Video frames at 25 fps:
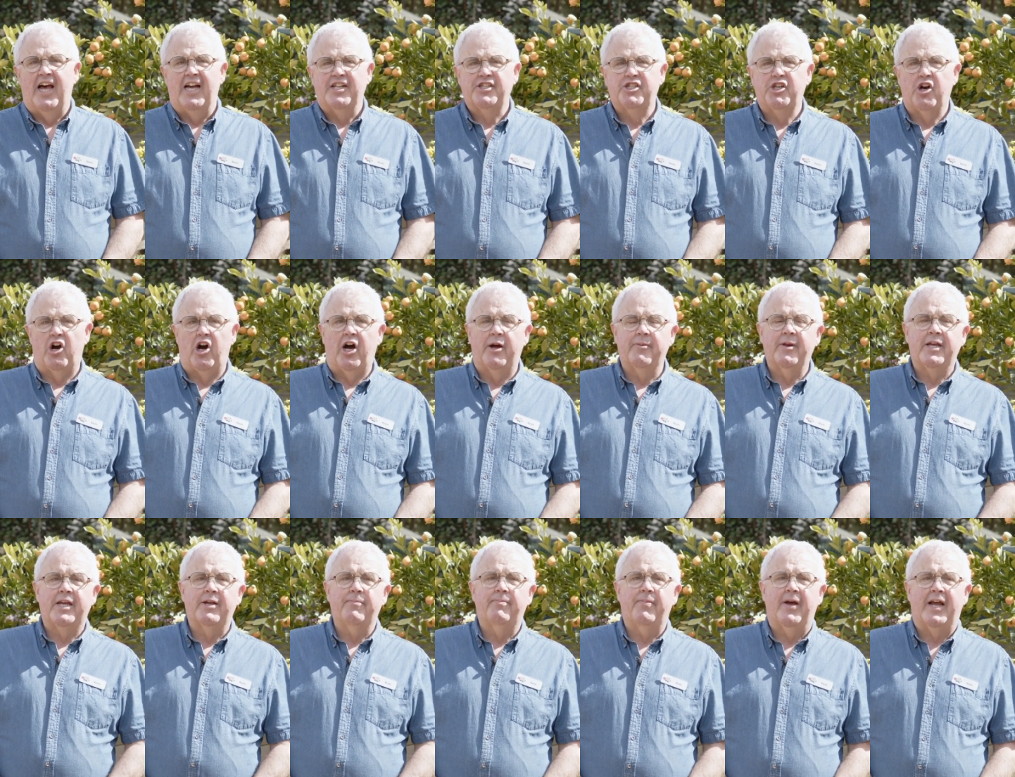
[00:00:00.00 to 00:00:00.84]
Time to
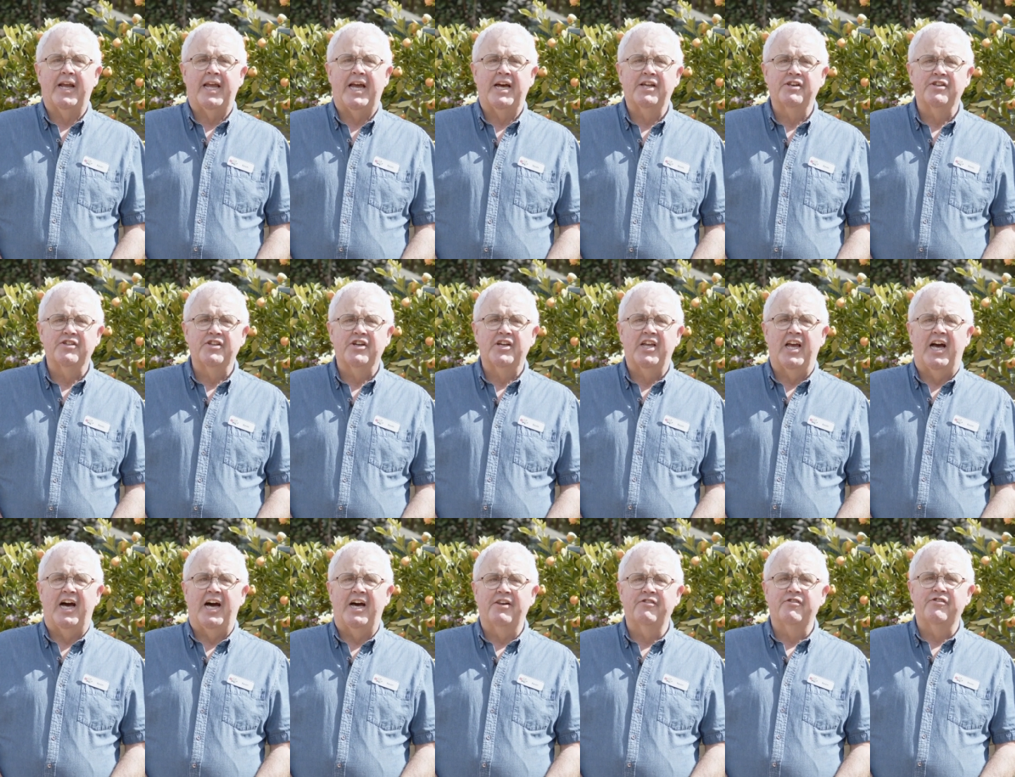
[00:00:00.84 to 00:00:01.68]
get back out in the
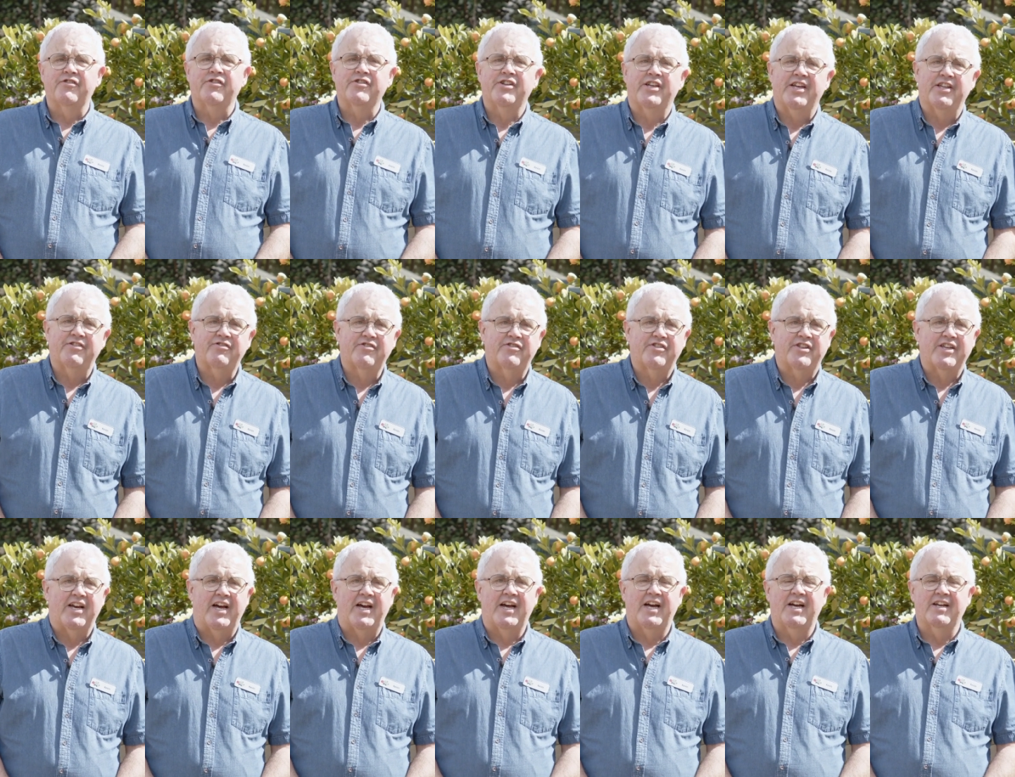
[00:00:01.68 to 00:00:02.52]
garden and
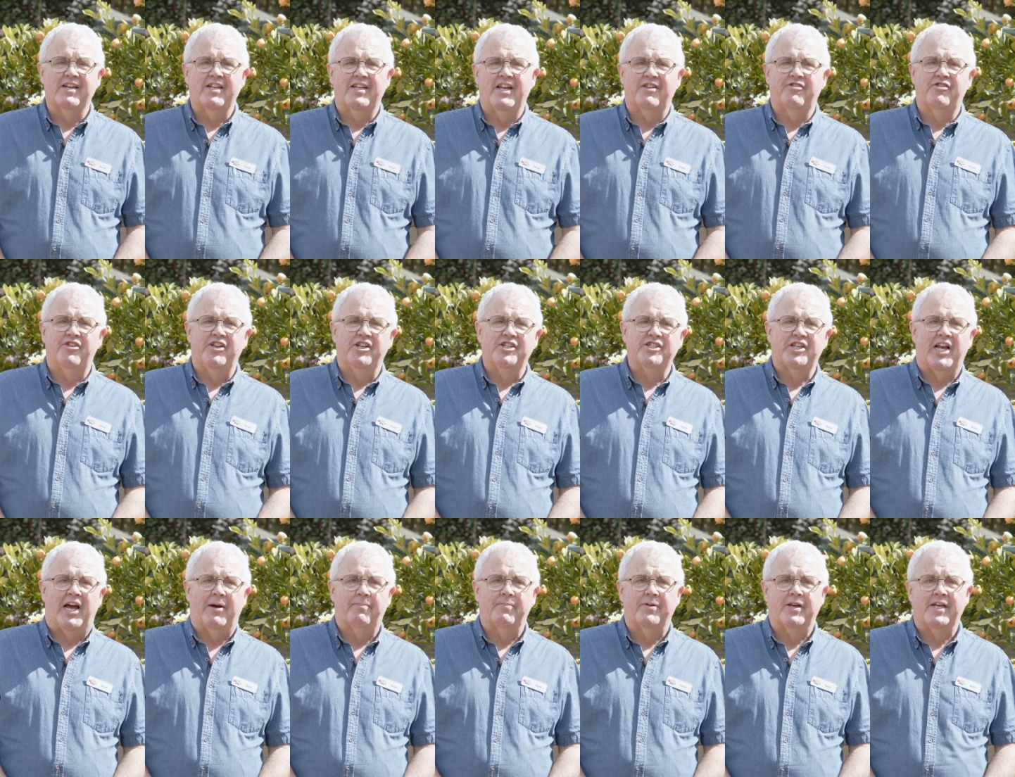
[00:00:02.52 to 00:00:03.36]
get things
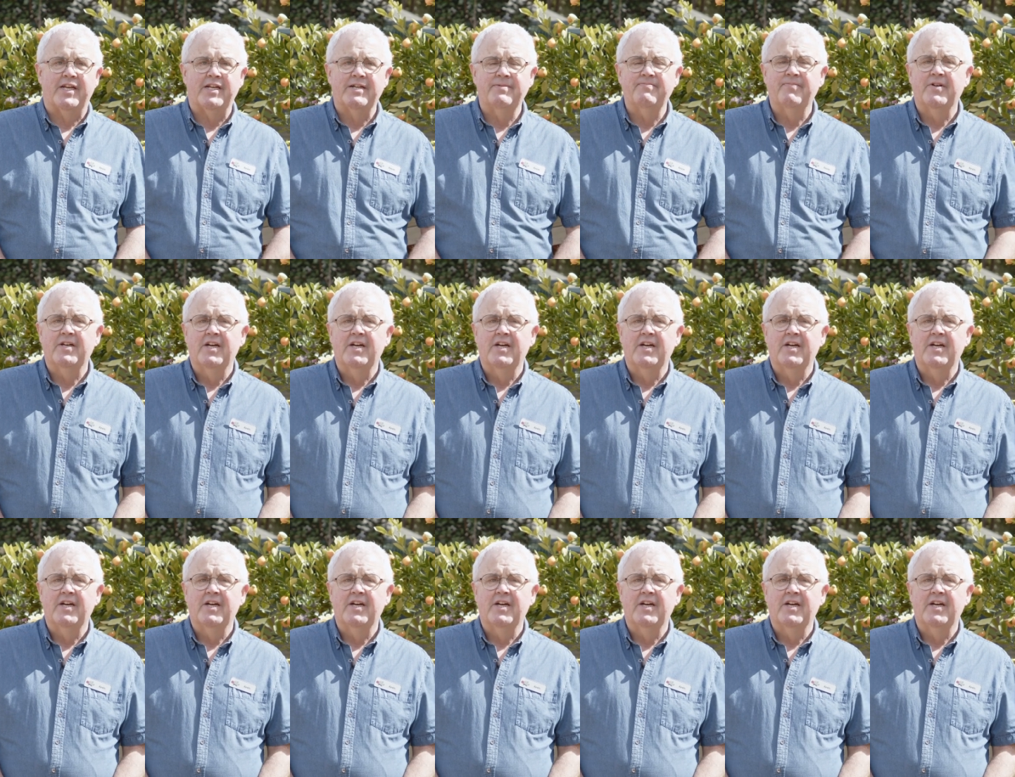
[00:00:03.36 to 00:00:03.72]
happening.